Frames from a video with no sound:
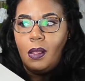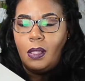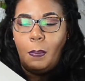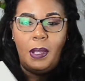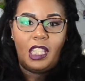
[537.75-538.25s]

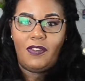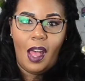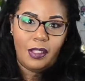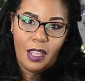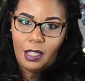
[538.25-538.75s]
The biggest
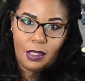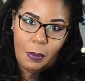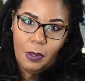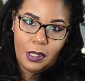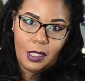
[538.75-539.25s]
Valentine's Day
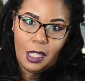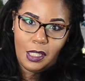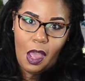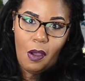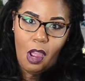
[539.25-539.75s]
present
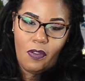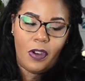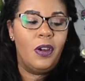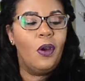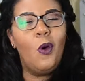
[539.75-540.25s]
discount ever.
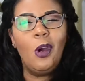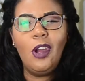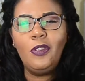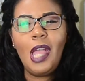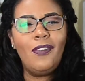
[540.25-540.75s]
Or
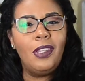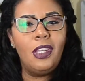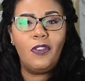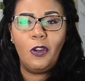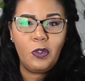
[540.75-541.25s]
if you have an
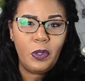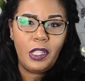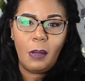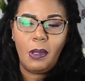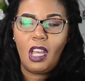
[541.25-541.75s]
anniversary
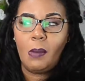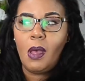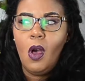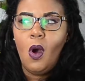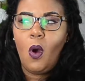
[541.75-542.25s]
coming up
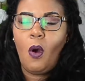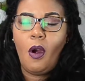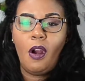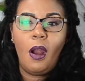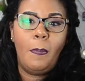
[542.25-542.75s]

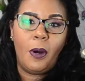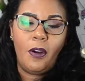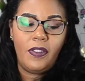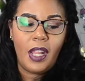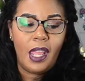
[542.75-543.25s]
or a
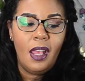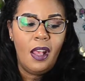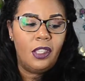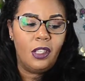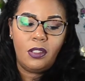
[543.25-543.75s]
birthday.
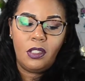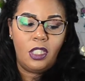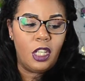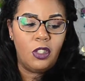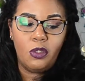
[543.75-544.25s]
They're
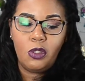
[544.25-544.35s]
gender